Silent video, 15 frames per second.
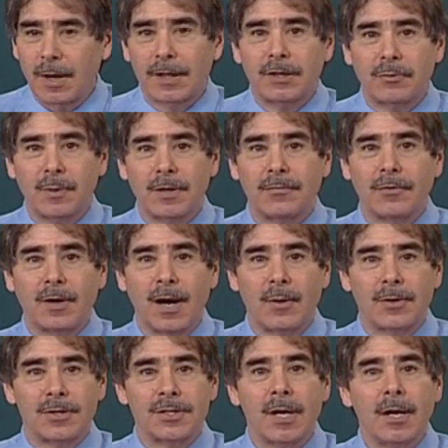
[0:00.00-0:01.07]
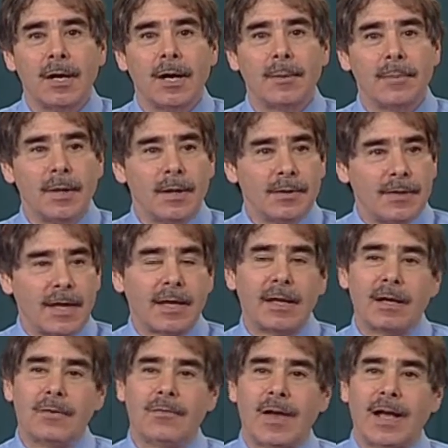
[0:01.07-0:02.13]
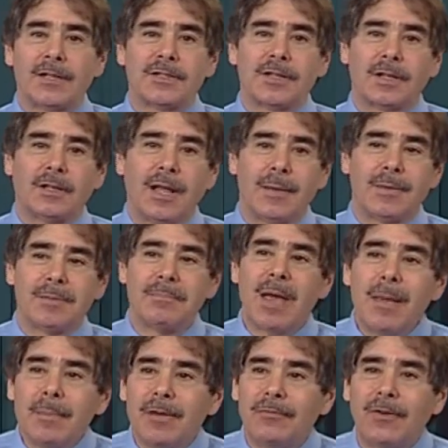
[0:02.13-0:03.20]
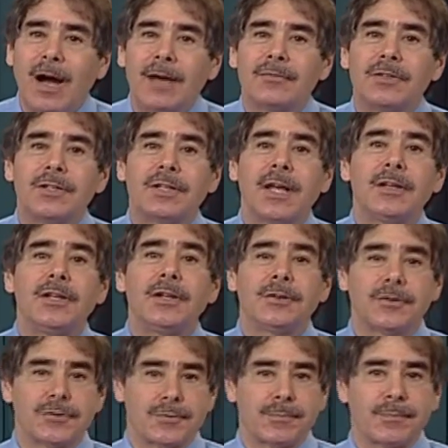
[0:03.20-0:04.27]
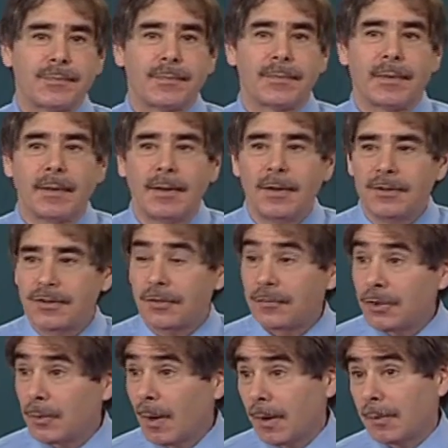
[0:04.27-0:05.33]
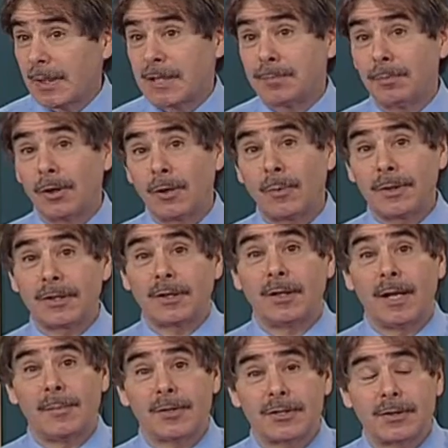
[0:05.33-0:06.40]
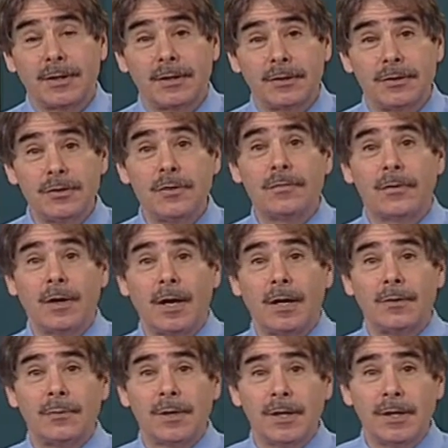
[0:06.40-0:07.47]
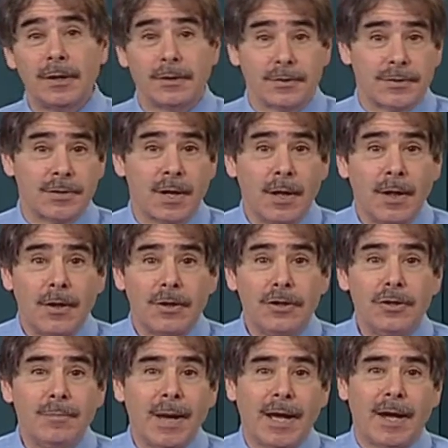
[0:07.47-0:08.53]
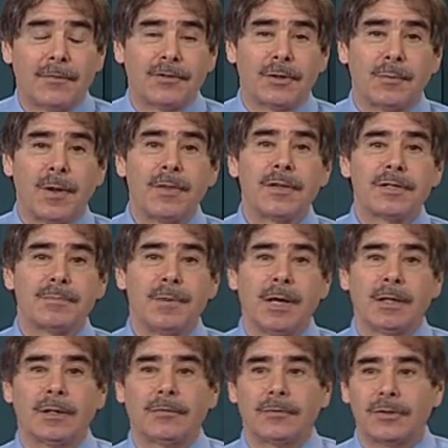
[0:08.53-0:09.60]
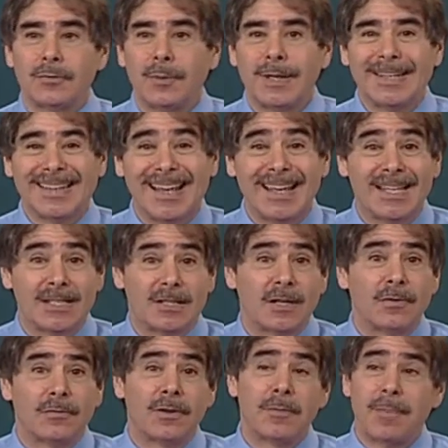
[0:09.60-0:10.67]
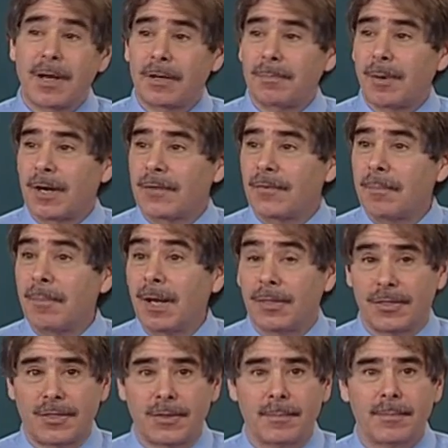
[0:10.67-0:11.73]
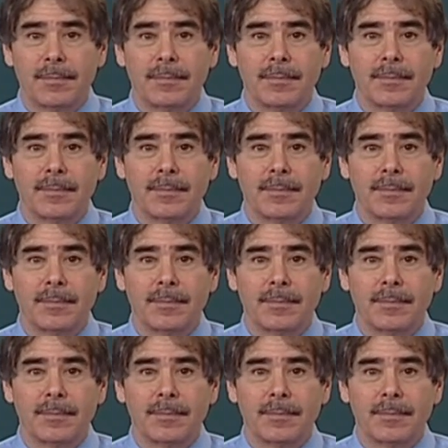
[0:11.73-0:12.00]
running 24 hours, they can advance the climate maybe 5 to 10 years. So if you want to explore what the climate's going to do for 100 years, you may have to run this model for 20 days, for the better part of a month.